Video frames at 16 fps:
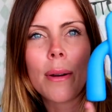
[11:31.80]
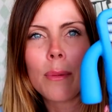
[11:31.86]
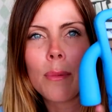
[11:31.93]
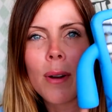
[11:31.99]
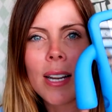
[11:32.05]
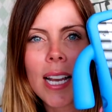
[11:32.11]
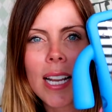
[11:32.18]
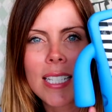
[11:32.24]
and
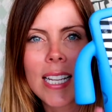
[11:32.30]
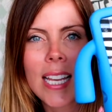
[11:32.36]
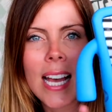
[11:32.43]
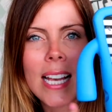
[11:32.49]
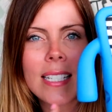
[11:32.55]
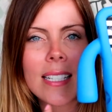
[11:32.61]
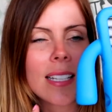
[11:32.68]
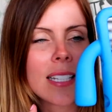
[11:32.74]
one actually
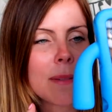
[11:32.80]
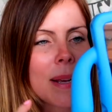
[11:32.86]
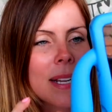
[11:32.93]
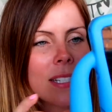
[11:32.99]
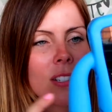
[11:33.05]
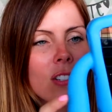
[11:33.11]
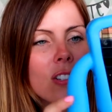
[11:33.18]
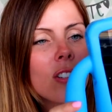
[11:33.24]
has a
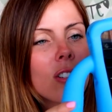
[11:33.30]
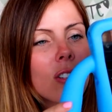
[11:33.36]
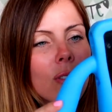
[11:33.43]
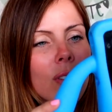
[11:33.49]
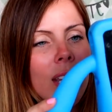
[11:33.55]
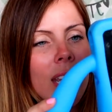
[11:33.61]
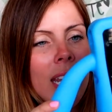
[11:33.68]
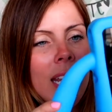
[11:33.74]
smashed
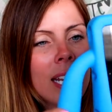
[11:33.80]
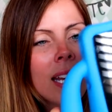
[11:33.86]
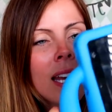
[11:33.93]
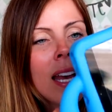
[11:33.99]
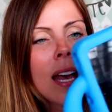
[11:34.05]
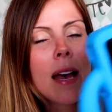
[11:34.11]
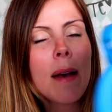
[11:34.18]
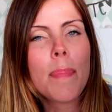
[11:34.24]
screen,
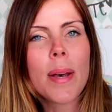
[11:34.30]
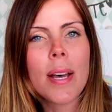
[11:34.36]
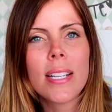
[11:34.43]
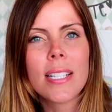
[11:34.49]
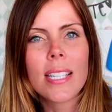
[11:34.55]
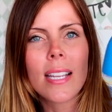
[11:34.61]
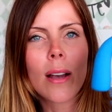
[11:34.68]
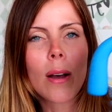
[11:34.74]

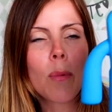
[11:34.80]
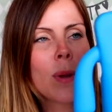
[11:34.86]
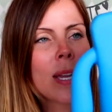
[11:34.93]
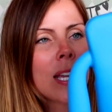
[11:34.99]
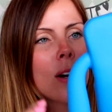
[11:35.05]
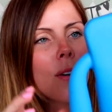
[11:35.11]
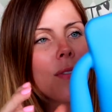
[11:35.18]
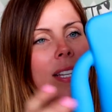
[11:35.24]
but
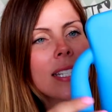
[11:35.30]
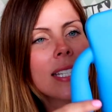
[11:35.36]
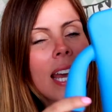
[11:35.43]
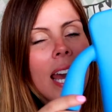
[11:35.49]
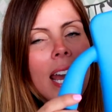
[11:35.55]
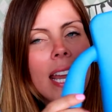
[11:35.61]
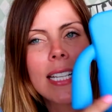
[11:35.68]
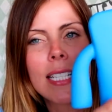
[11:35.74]
we got this
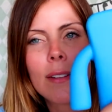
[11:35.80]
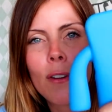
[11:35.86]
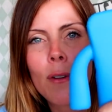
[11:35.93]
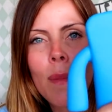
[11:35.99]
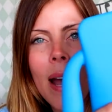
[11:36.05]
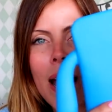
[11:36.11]
case from